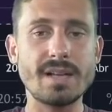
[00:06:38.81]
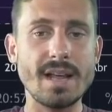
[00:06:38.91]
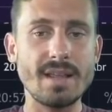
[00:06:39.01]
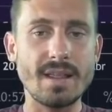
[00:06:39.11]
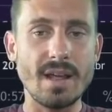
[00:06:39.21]

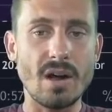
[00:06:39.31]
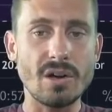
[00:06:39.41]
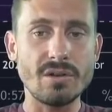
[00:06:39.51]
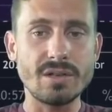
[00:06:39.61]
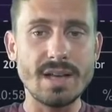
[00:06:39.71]
saying that they are
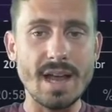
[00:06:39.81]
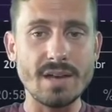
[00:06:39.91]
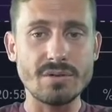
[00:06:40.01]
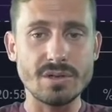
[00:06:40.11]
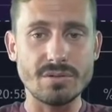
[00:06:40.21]
going to get
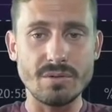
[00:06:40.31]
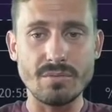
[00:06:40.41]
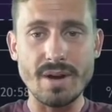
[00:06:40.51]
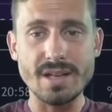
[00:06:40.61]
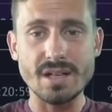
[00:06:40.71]
interest
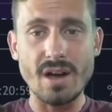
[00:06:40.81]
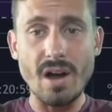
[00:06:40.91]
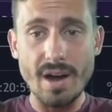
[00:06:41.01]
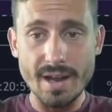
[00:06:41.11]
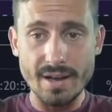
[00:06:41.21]
rates
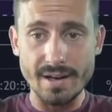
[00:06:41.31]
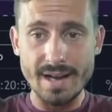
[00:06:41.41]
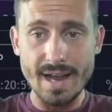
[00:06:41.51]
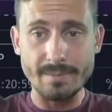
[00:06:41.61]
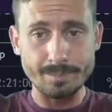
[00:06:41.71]
high
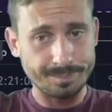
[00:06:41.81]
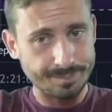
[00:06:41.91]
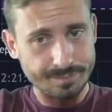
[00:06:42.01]
again